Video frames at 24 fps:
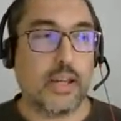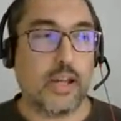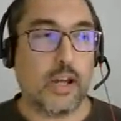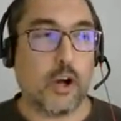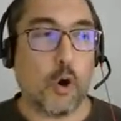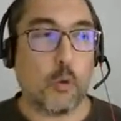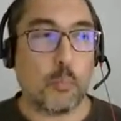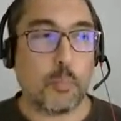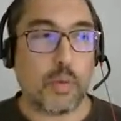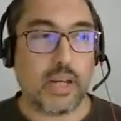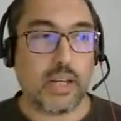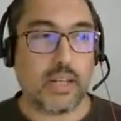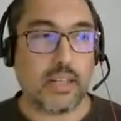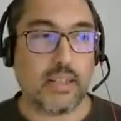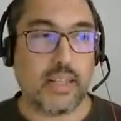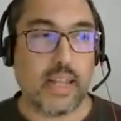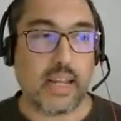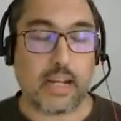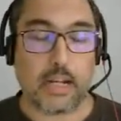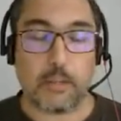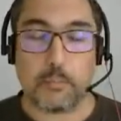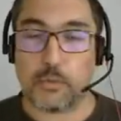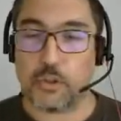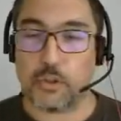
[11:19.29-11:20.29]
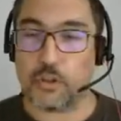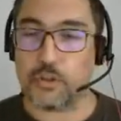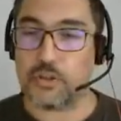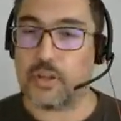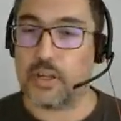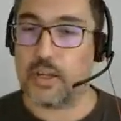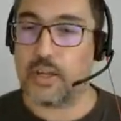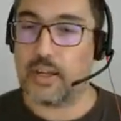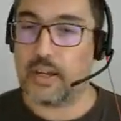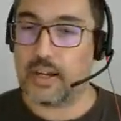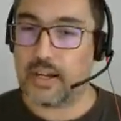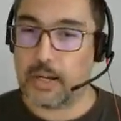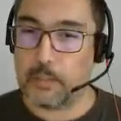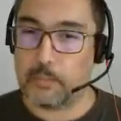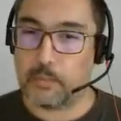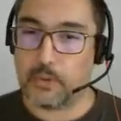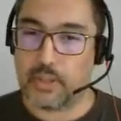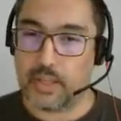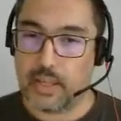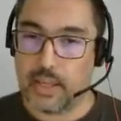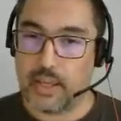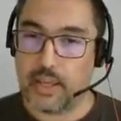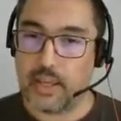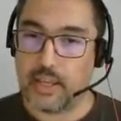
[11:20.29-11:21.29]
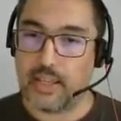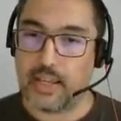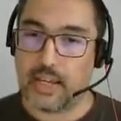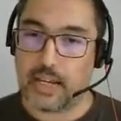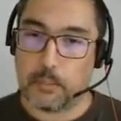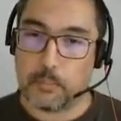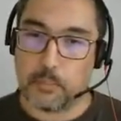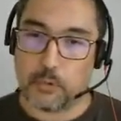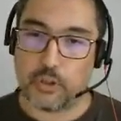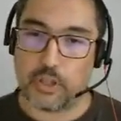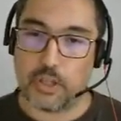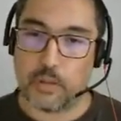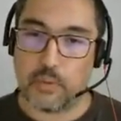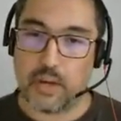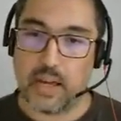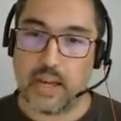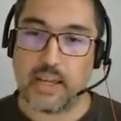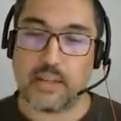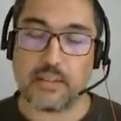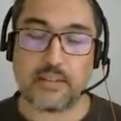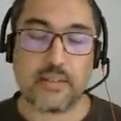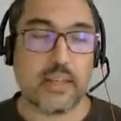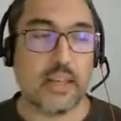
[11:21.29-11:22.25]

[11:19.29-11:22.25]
opening the crypto uh, crypt, uh, the crypto device.